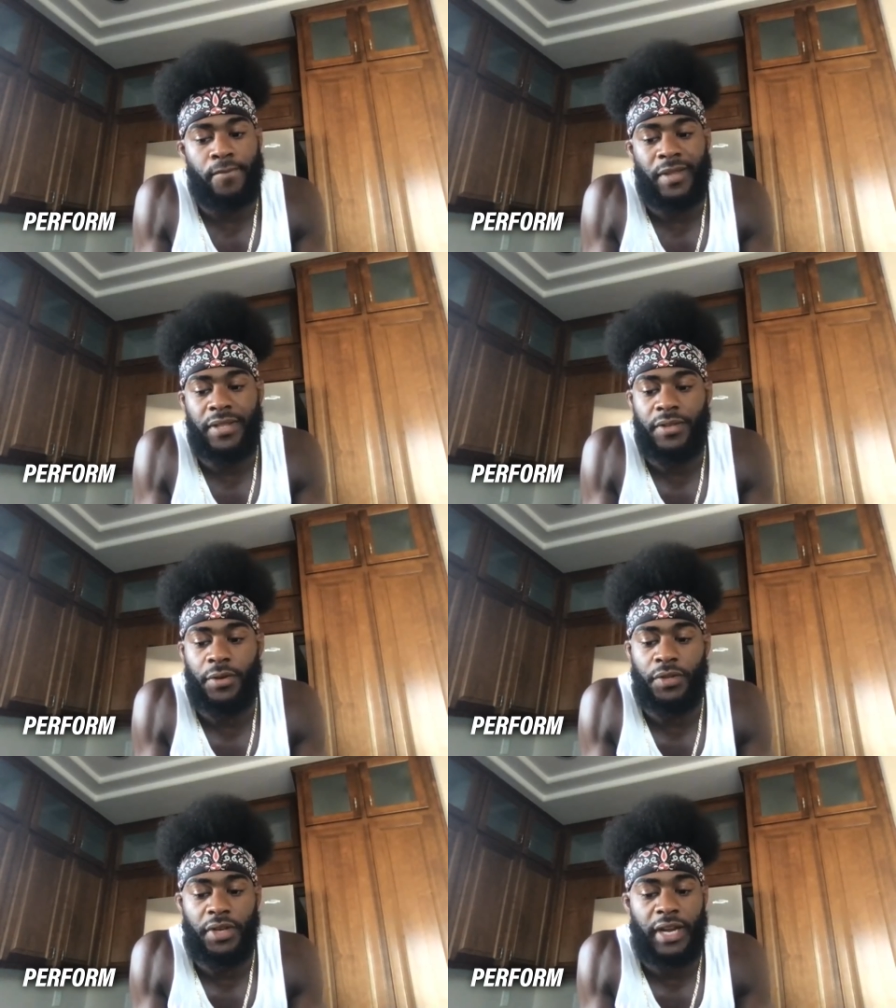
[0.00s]
the
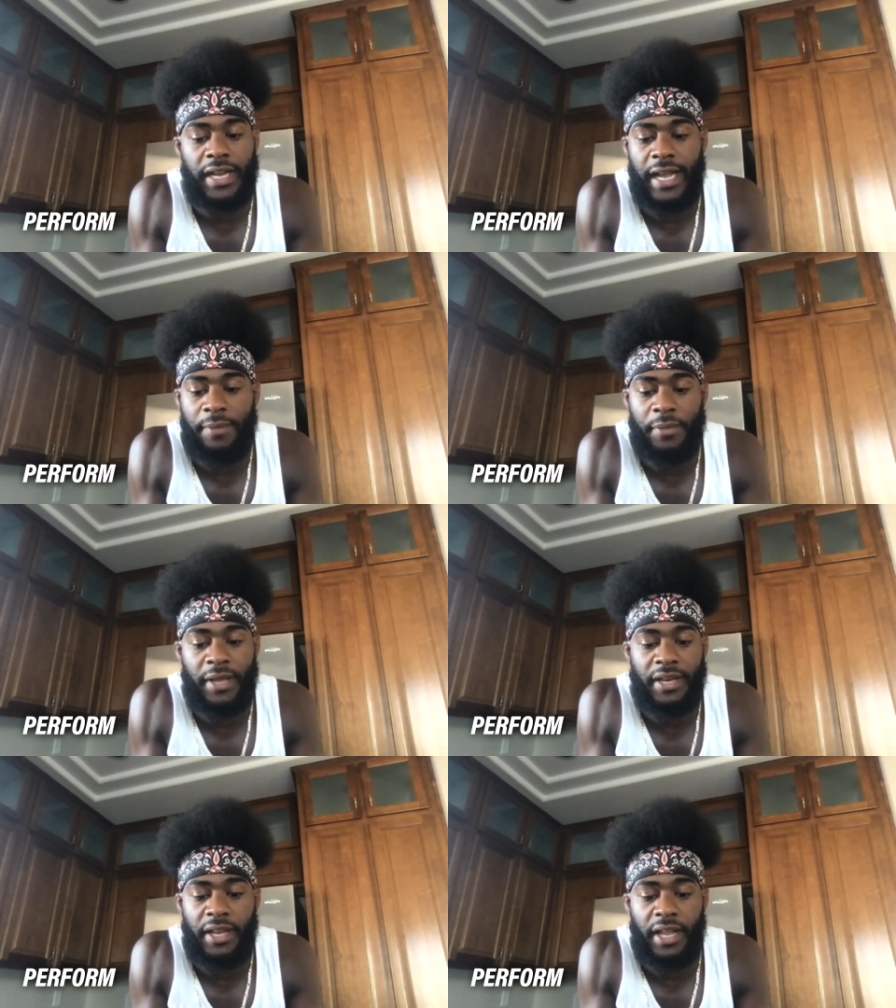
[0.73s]
older I got,
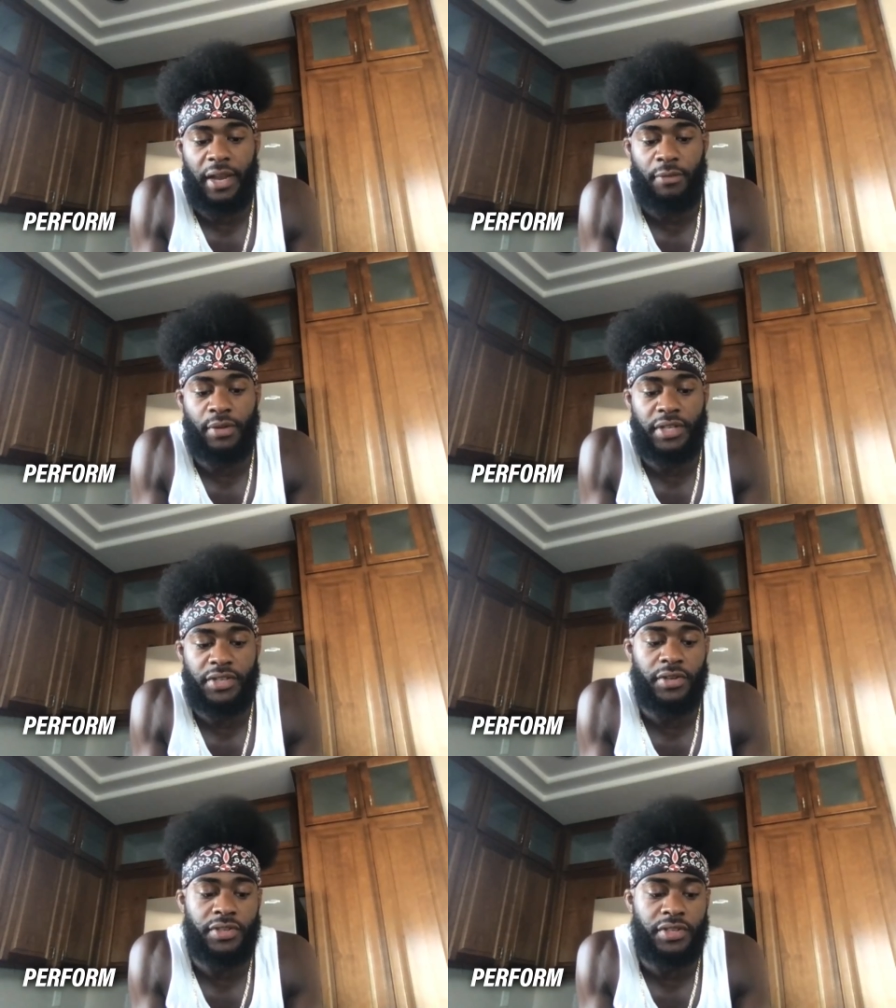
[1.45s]
man, it really
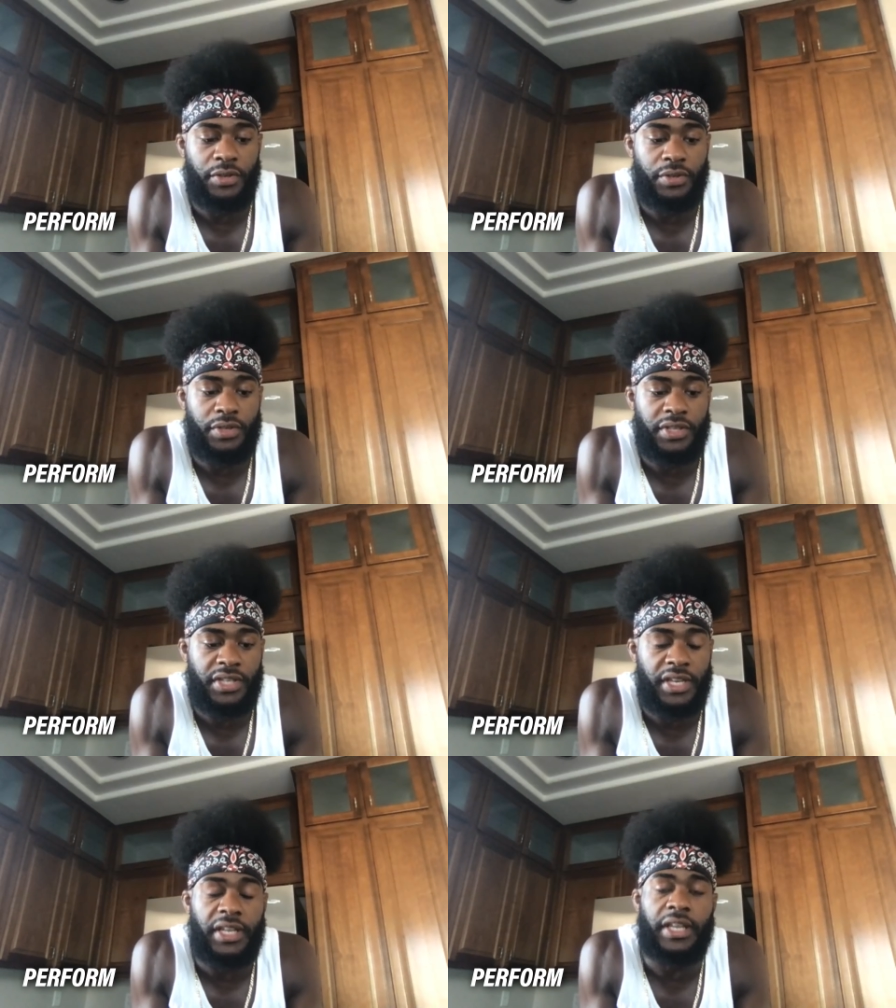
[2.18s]
started to
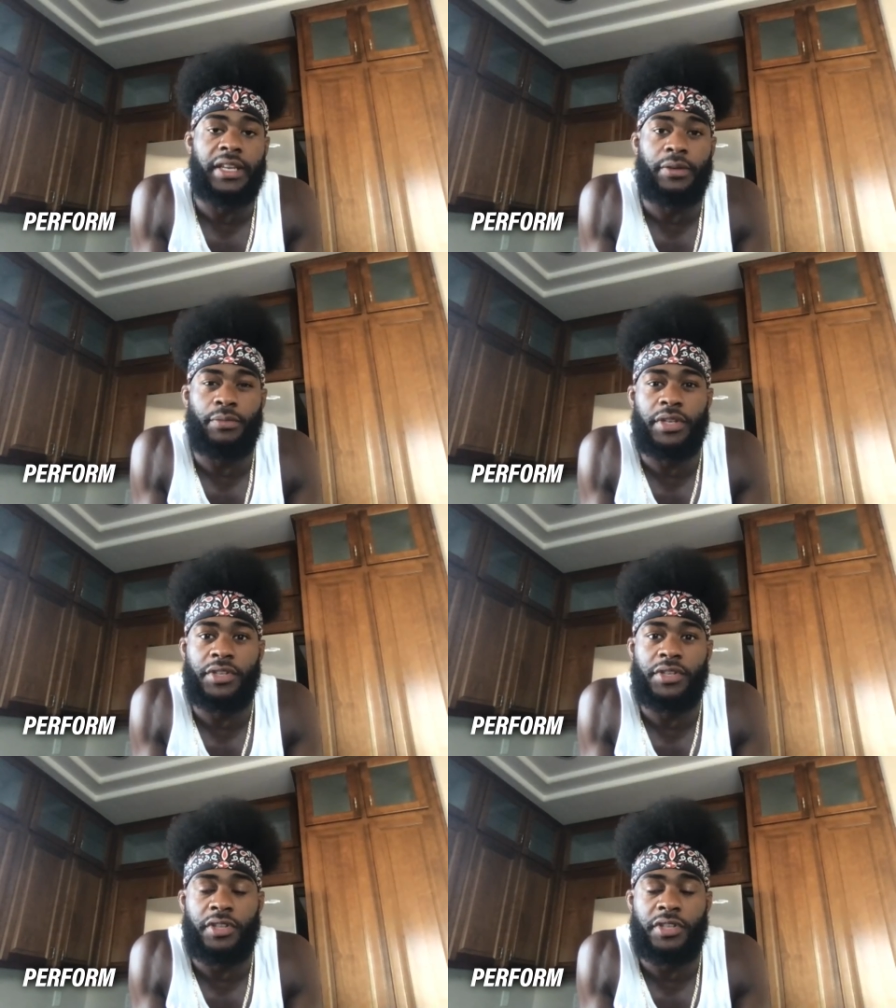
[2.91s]
sink in and really
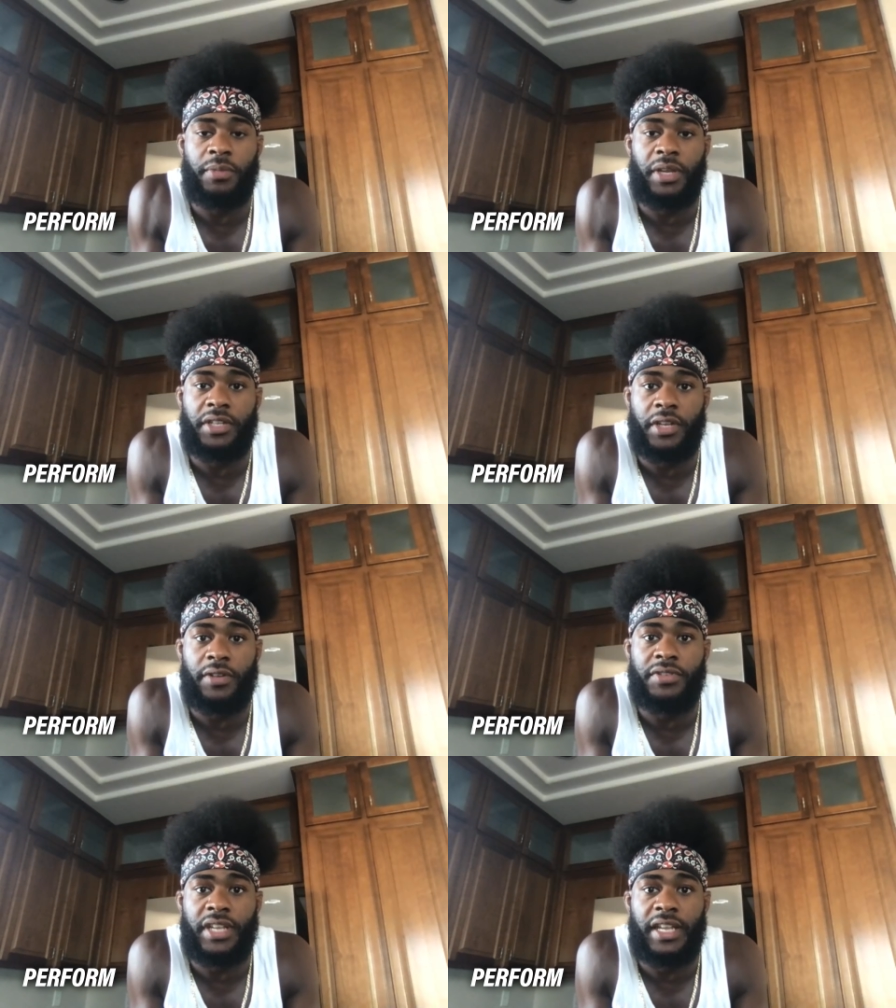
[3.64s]
start to make a ton
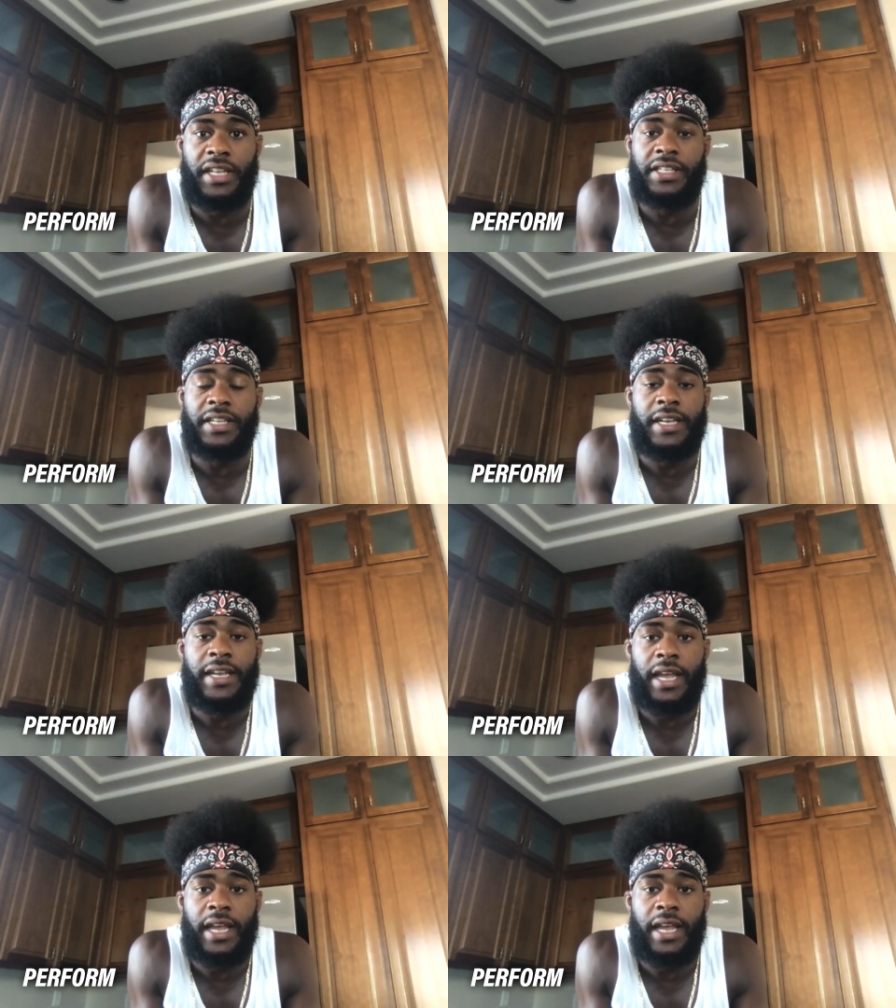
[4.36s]
of sense.